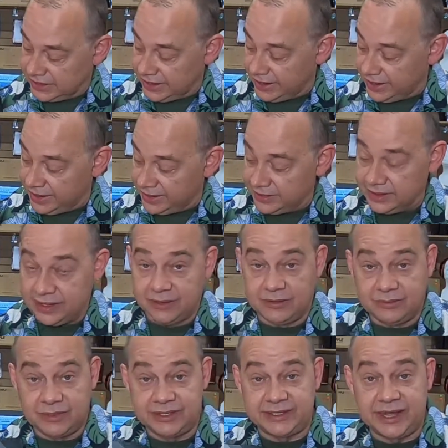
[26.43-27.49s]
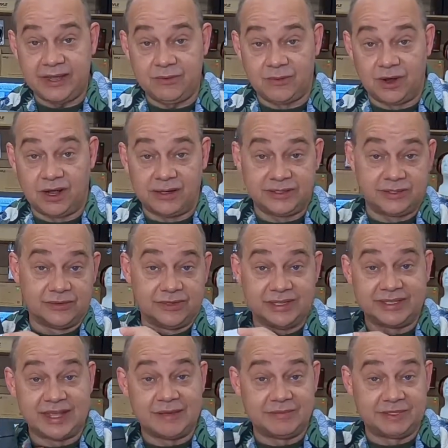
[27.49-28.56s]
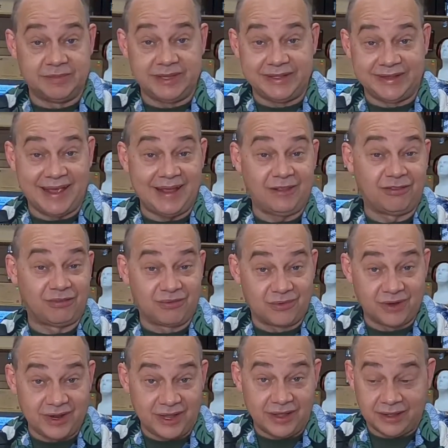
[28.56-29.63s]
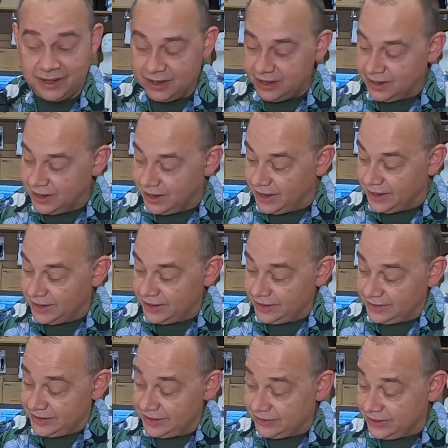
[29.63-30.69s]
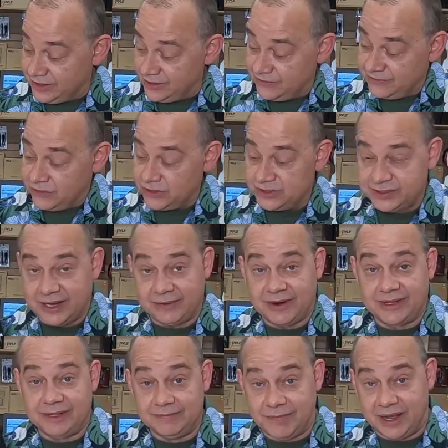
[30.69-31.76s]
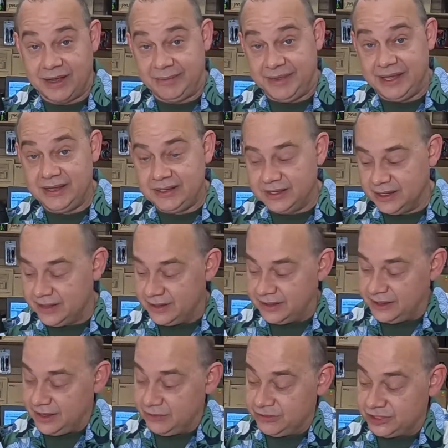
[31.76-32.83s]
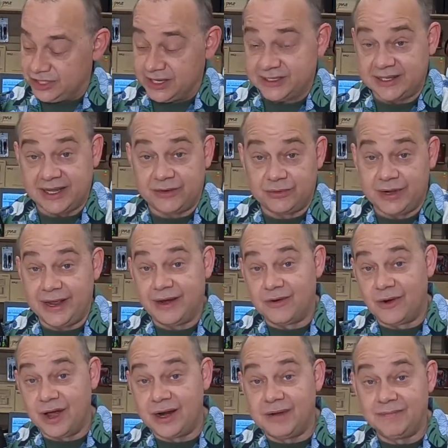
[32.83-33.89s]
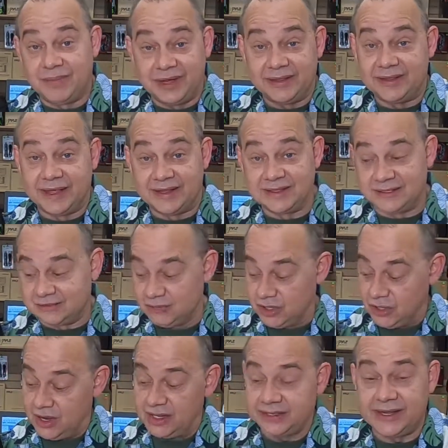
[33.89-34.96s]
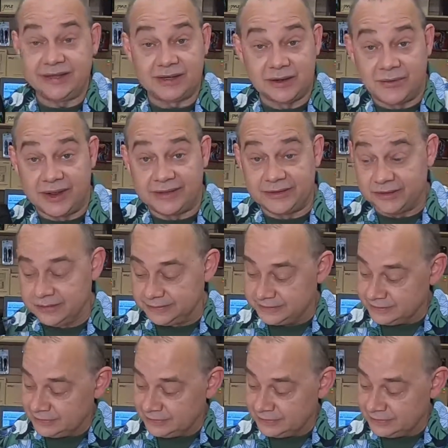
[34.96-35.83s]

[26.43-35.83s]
and what take we're on. So this happens to be take 3. Down here, of course, directed by me. I wish that said creator on it, but that's, you know, I'll take director.